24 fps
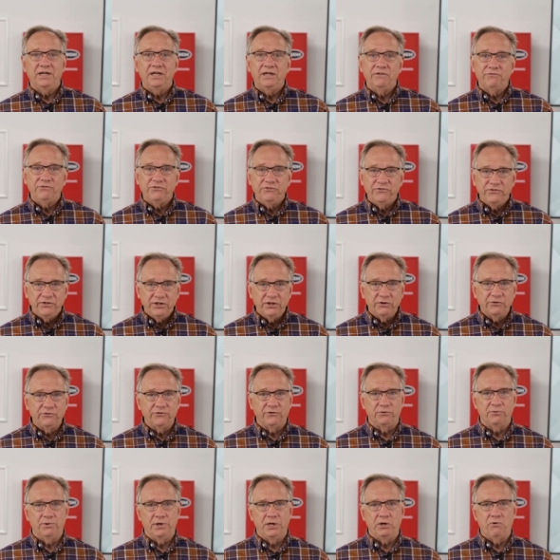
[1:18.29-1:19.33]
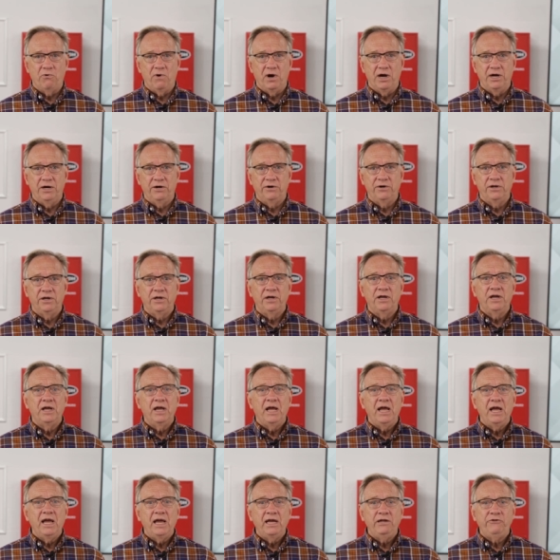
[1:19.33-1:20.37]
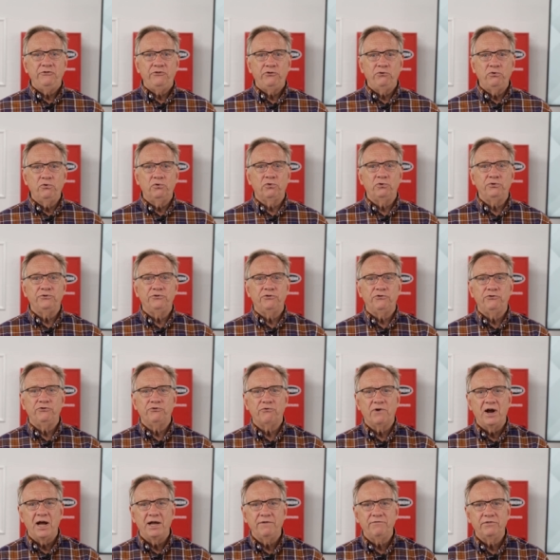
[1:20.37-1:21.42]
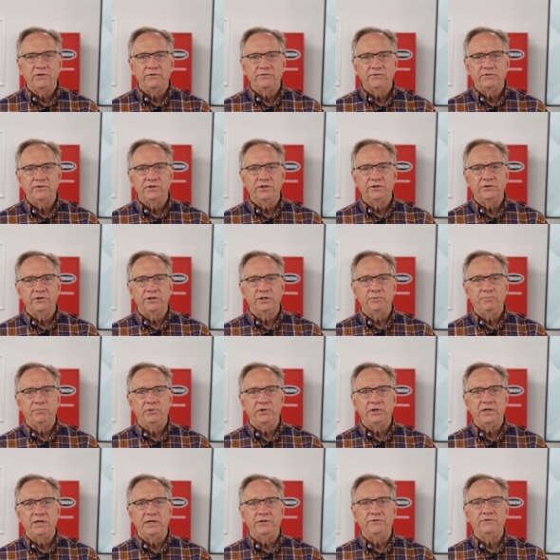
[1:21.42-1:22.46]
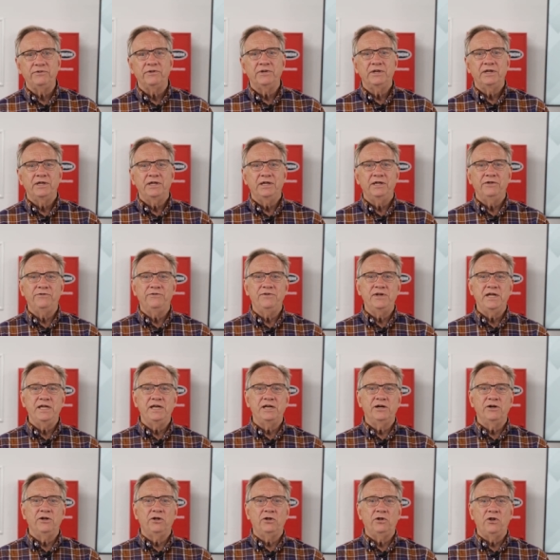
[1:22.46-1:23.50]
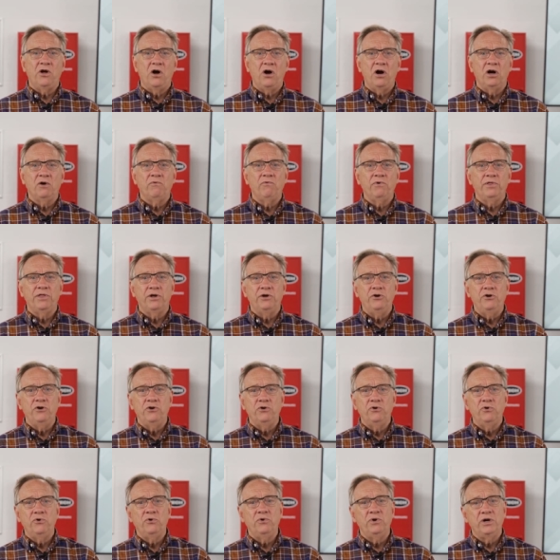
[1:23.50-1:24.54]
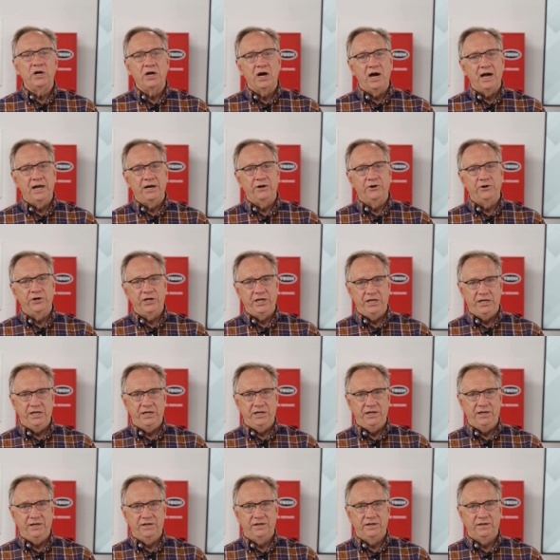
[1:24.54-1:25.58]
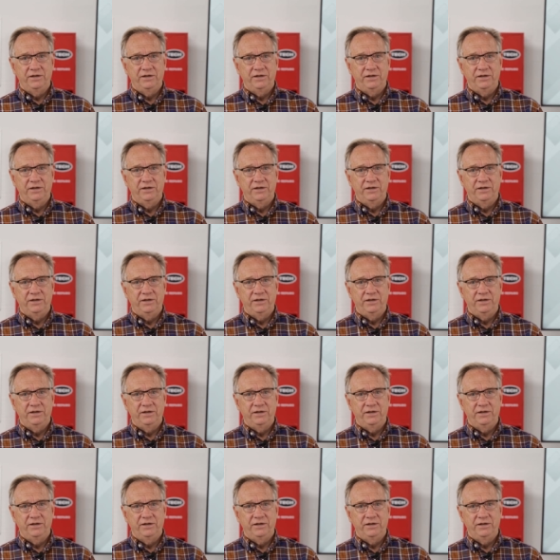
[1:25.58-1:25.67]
If seals are required, a tool to drive the seal in place is needed along with a new cotter key.